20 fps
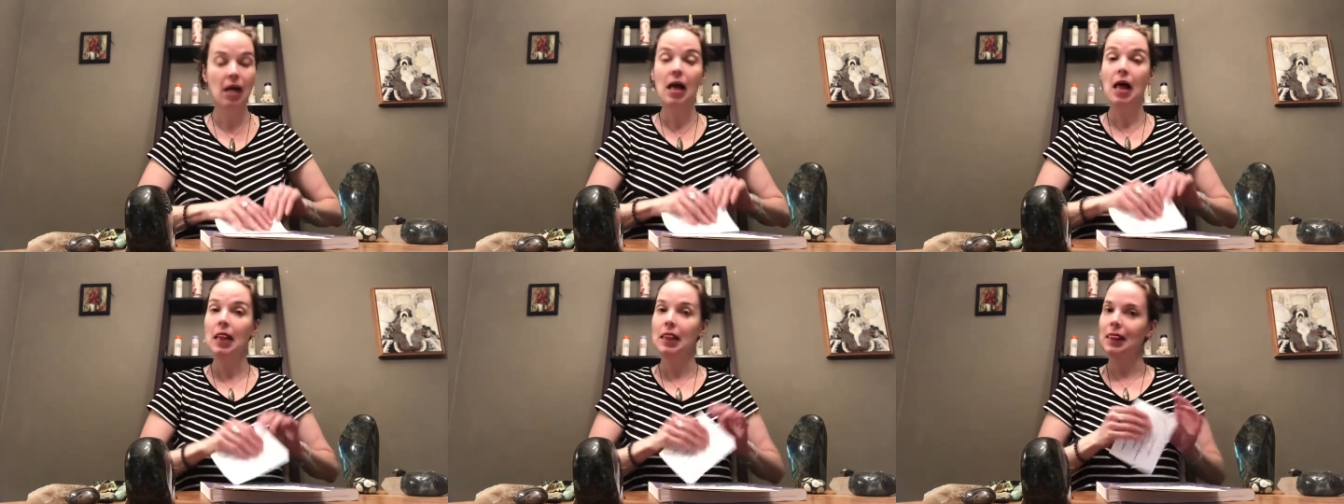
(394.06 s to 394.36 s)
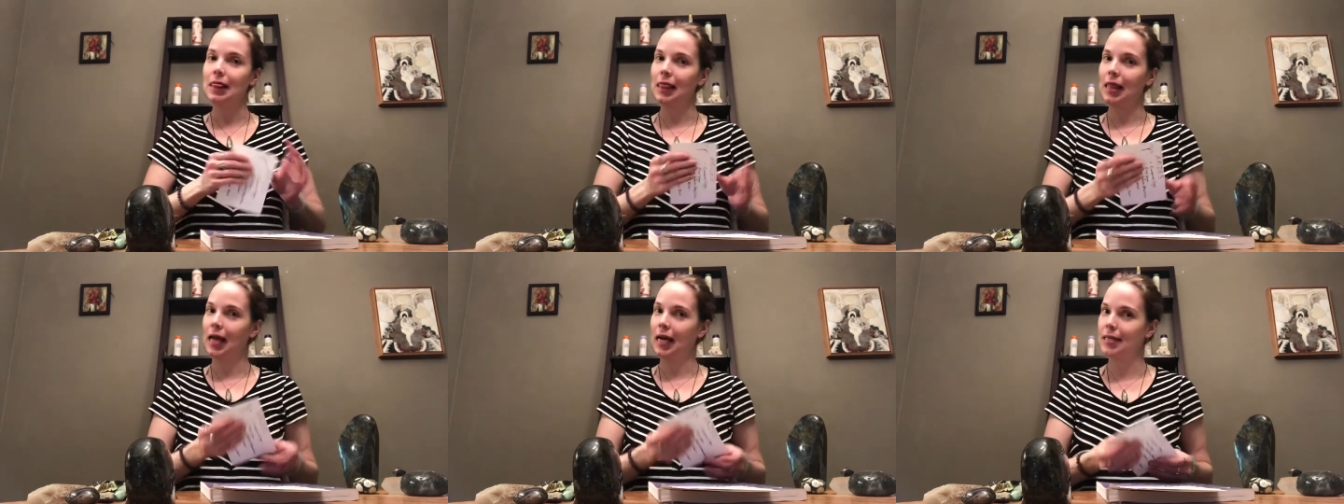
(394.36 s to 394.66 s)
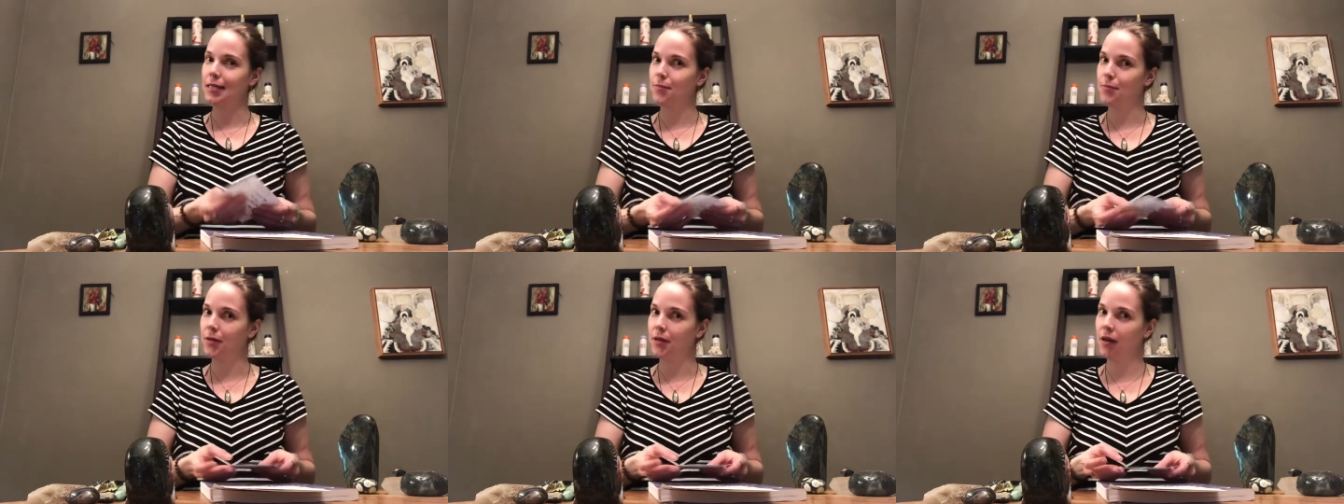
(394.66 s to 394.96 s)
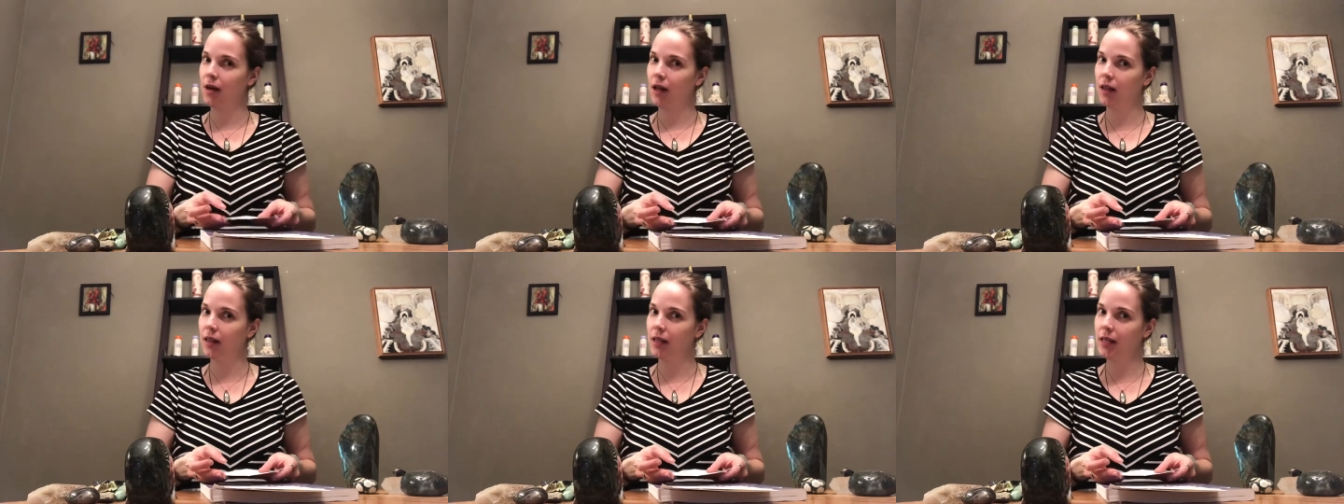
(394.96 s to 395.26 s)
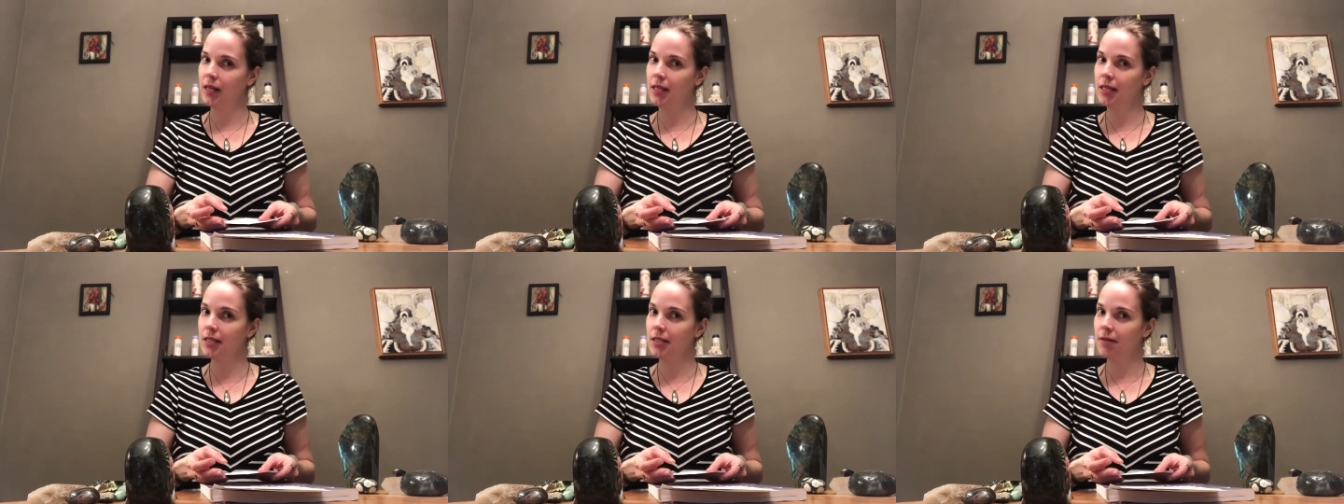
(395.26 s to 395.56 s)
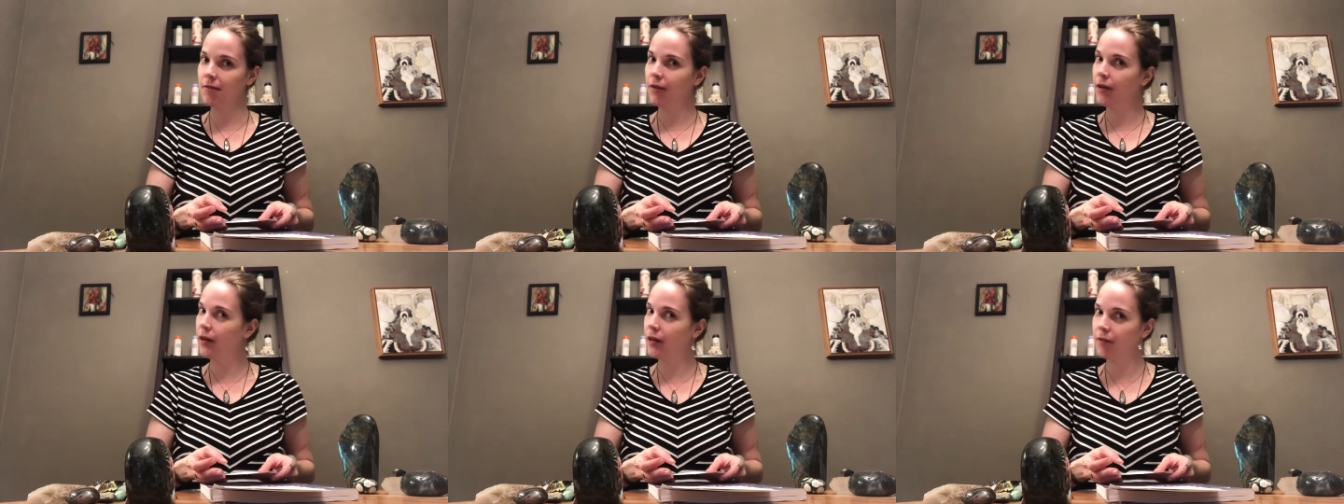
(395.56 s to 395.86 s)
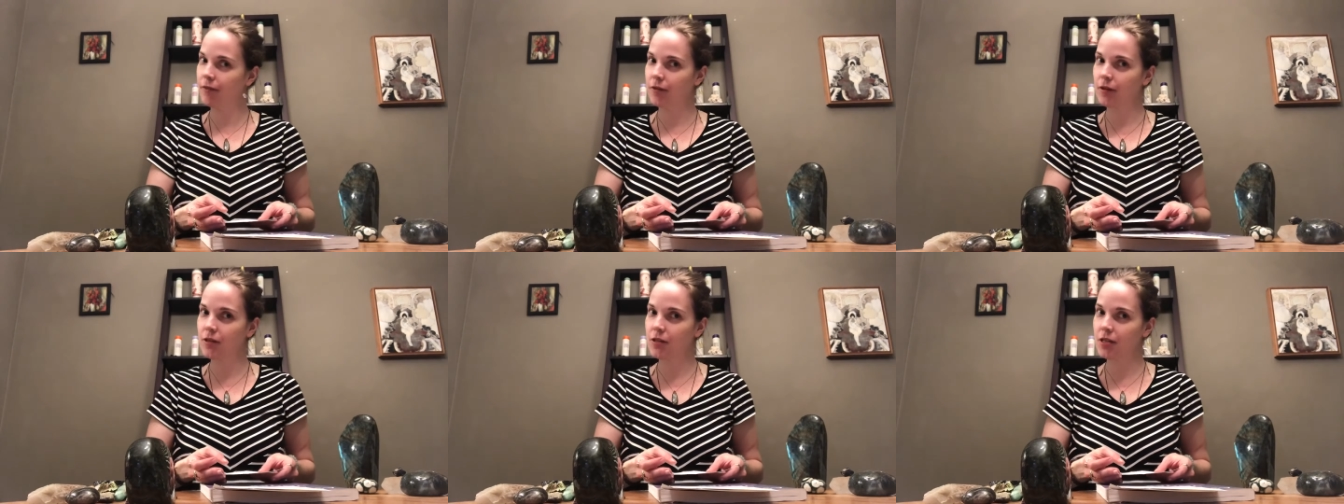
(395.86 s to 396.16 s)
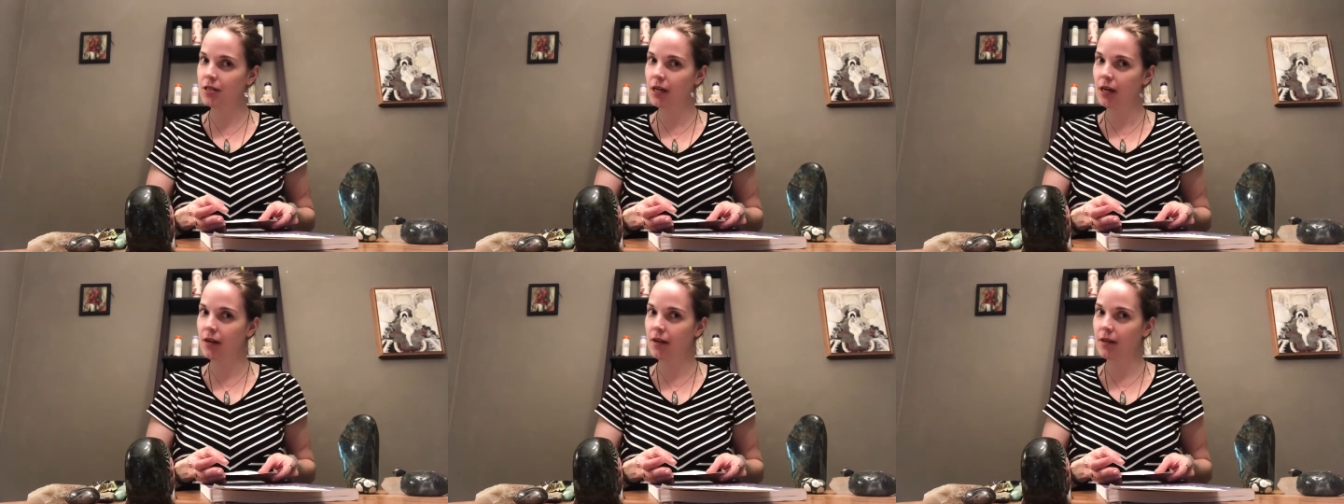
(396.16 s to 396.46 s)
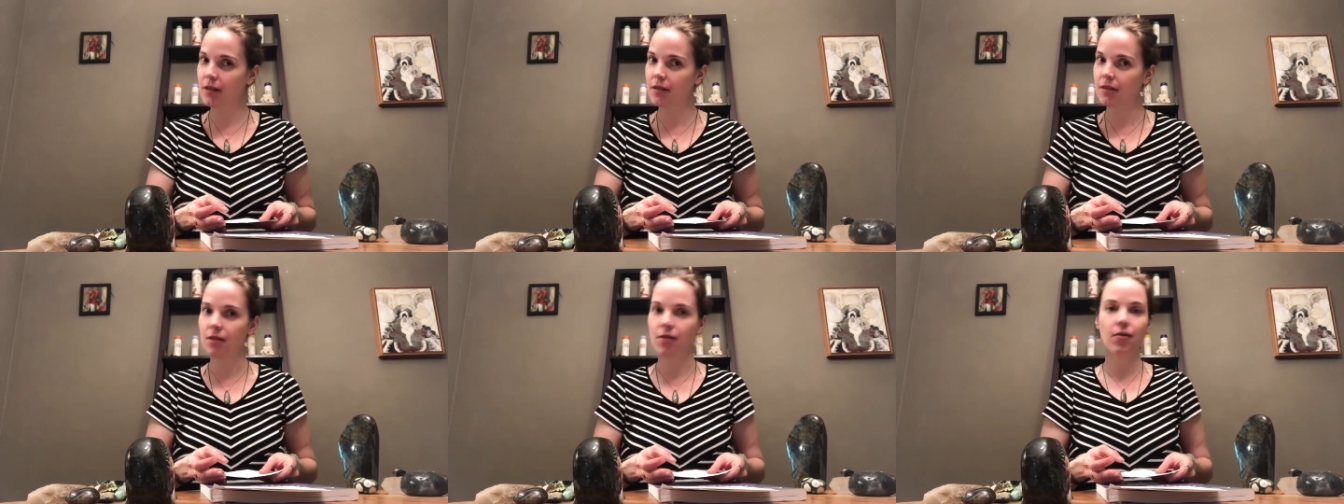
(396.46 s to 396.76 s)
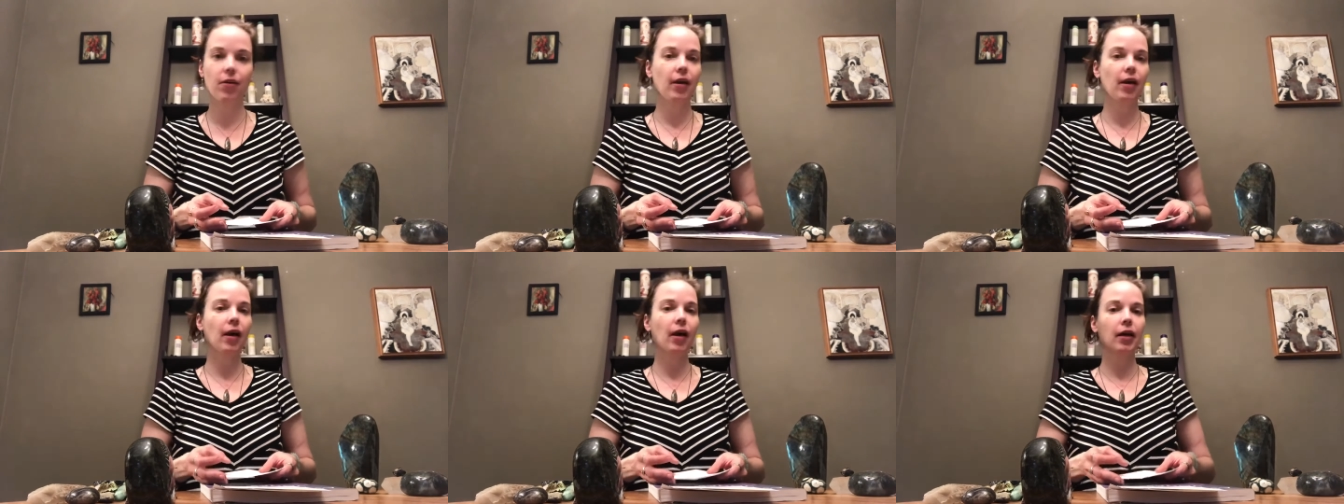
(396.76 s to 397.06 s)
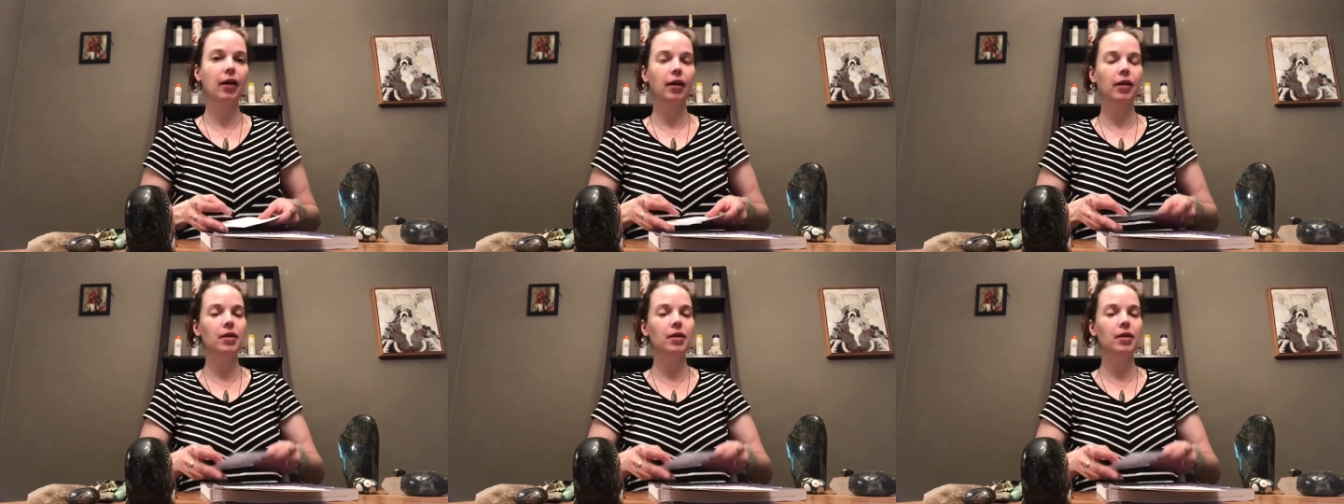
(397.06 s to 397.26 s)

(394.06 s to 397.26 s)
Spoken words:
Last but not least, the very first sign of the zodiac